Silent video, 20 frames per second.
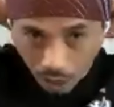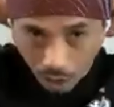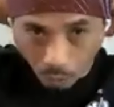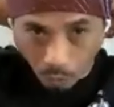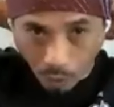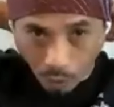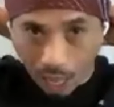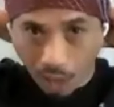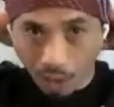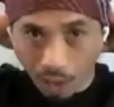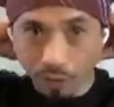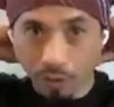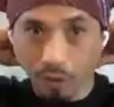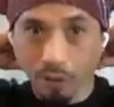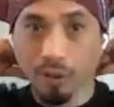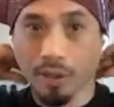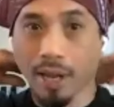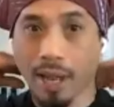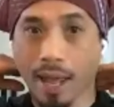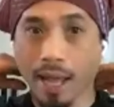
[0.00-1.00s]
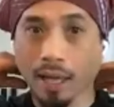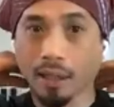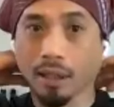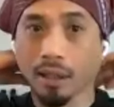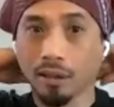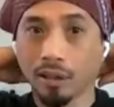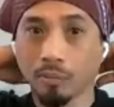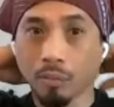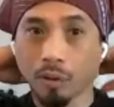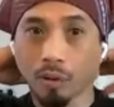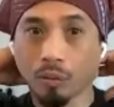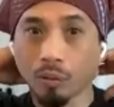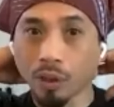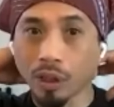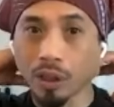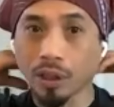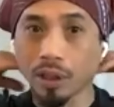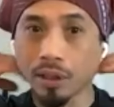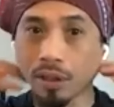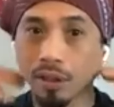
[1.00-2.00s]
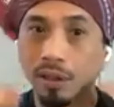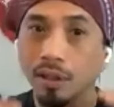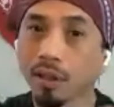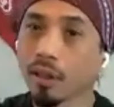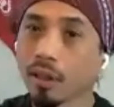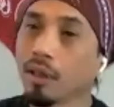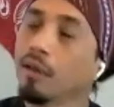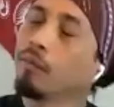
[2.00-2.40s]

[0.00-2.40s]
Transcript: around their neck, the Marines,